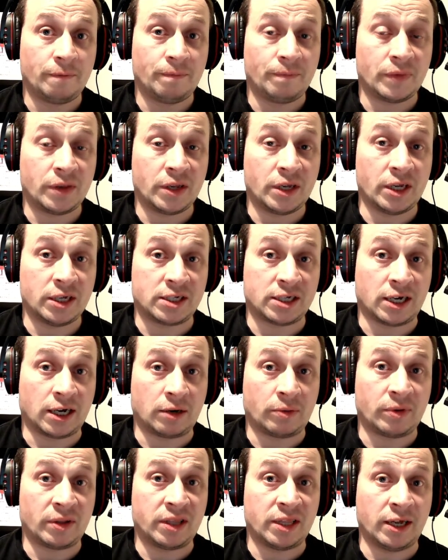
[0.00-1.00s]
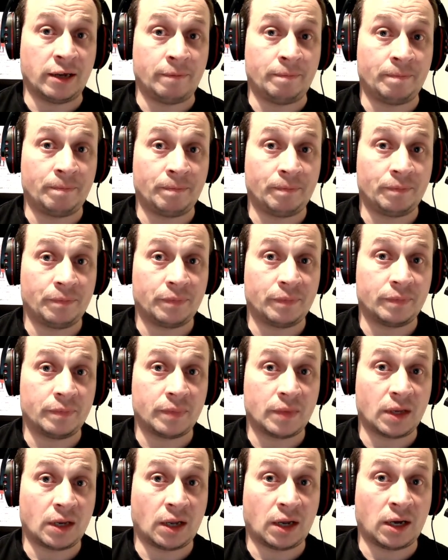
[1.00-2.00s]
He attacked with them
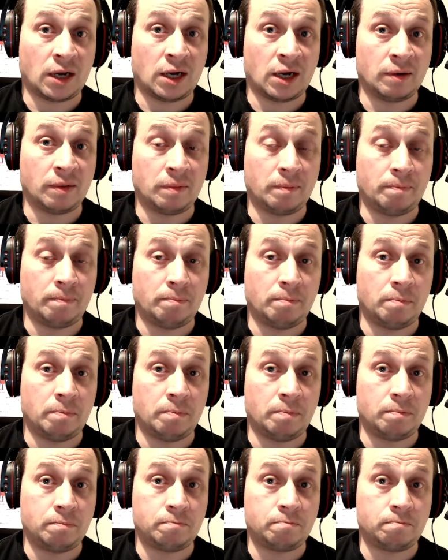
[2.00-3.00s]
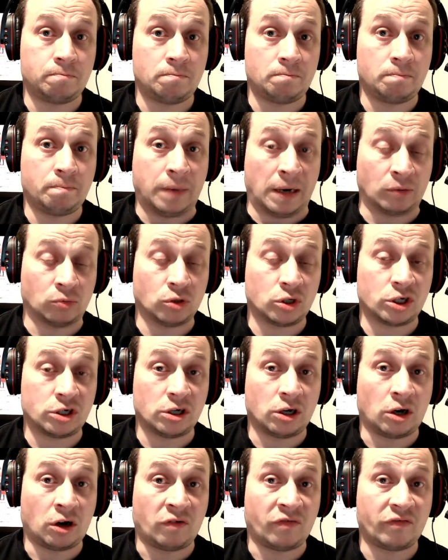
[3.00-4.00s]
and bounced
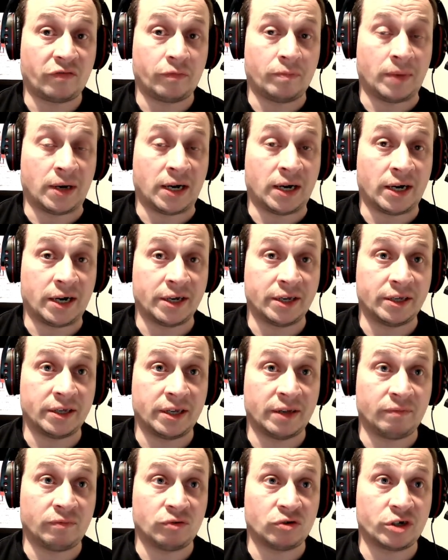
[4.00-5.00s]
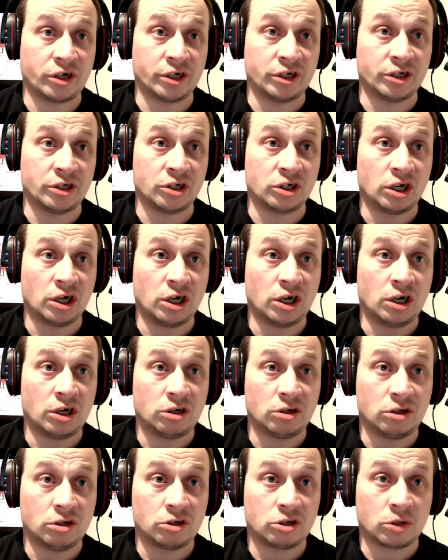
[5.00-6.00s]
off my Infiltrators.
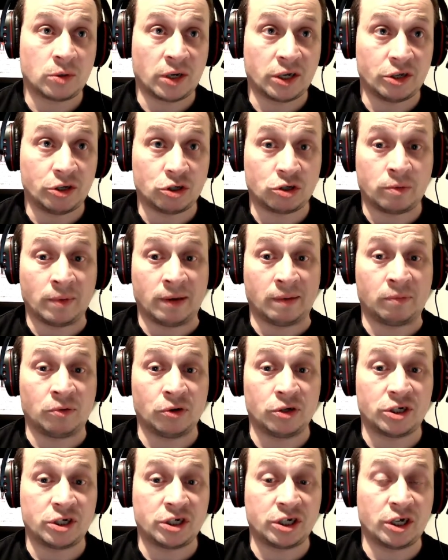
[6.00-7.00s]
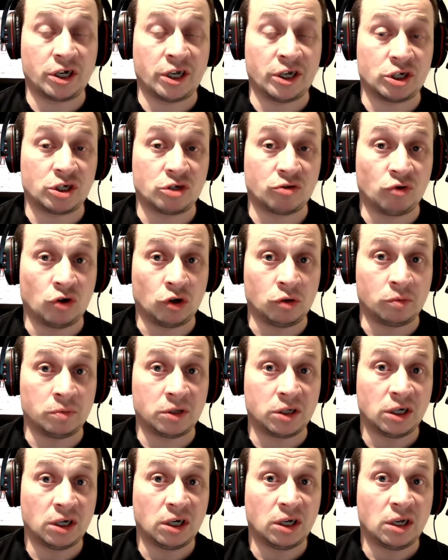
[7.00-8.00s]
So I used command points to interrupt
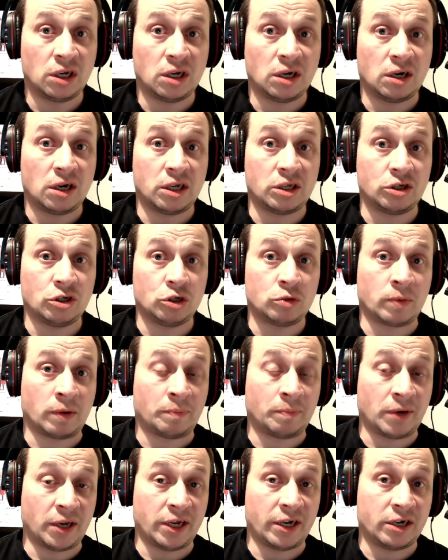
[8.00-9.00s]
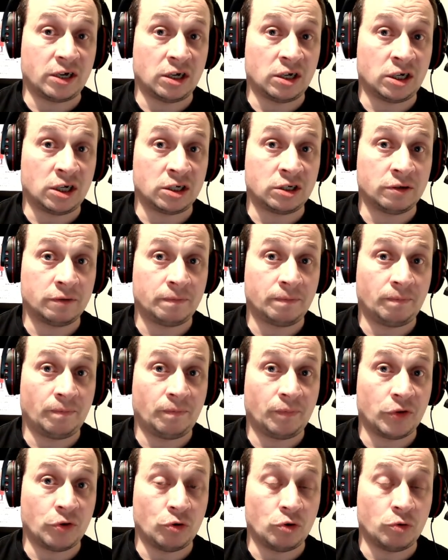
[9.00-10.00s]
and used my Blade Guard,
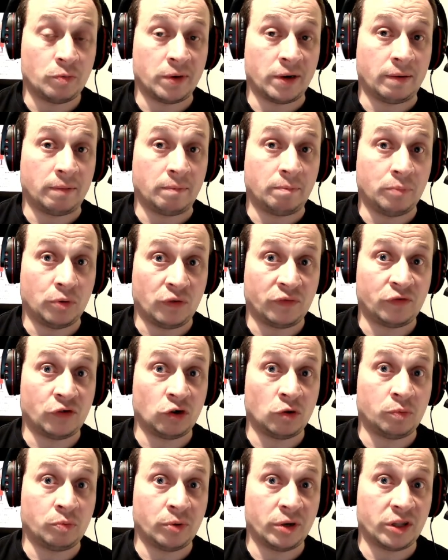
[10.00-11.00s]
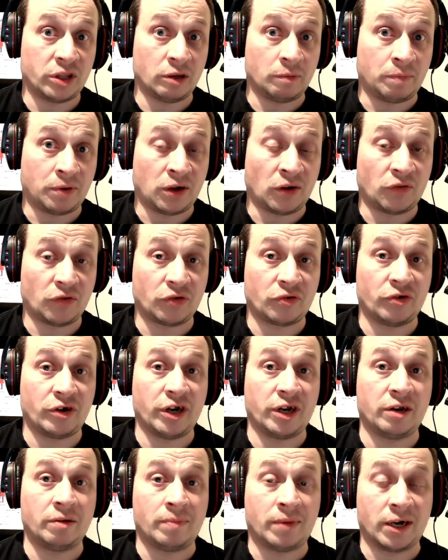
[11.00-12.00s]
who'd been buffed up with the Apothecary,
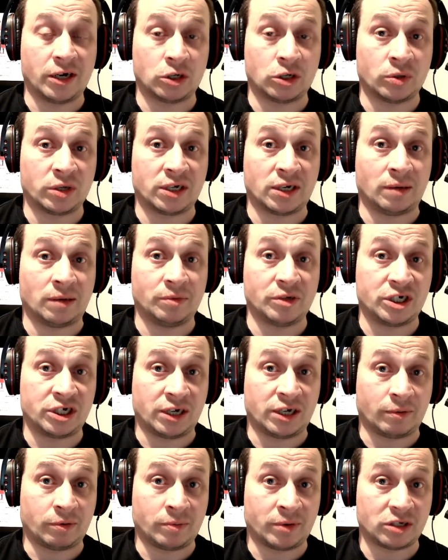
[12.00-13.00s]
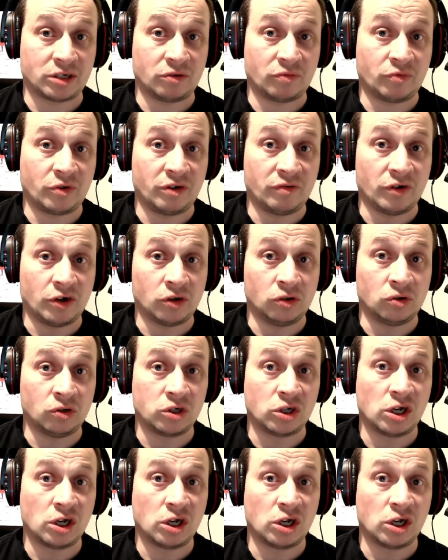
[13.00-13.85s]
the -1 damage, Chapter Master rerolls,